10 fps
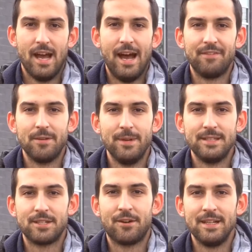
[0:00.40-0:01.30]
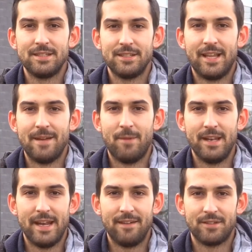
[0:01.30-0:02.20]
After being sequestered late
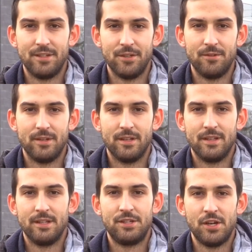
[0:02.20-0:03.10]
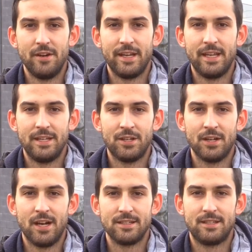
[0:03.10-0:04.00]
Monday afternoon, the jury in Guy
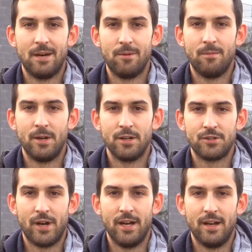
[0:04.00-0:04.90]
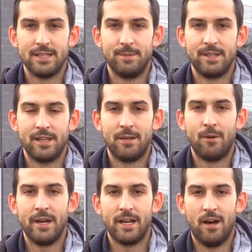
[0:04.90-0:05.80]
Turcotte's double murder trial has been
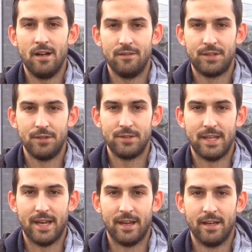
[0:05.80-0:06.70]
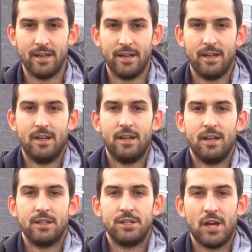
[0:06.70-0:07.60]
deliberating all of Tuesday.
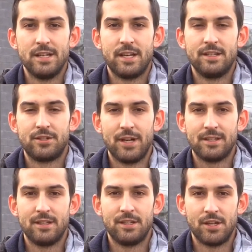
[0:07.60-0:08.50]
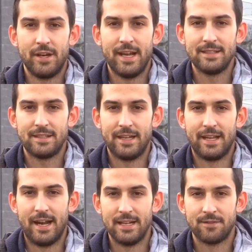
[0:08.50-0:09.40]
The judge instructed the jury yesterday
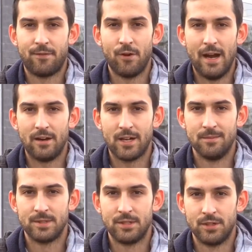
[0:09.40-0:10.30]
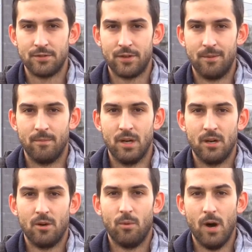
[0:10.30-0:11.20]
that it has four outcomes to choose from.
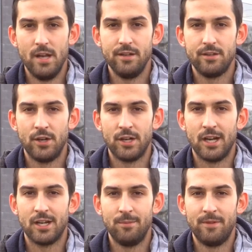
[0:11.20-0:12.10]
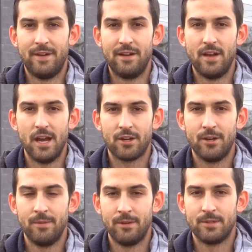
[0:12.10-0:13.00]
One, Turcotte could be found not
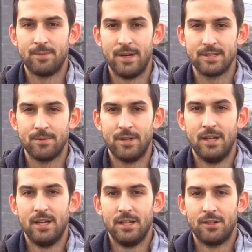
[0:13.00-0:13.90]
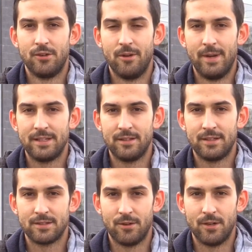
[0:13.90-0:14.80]
criminally responsible due to a
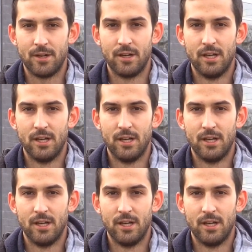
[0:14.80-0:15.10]
mental disorder.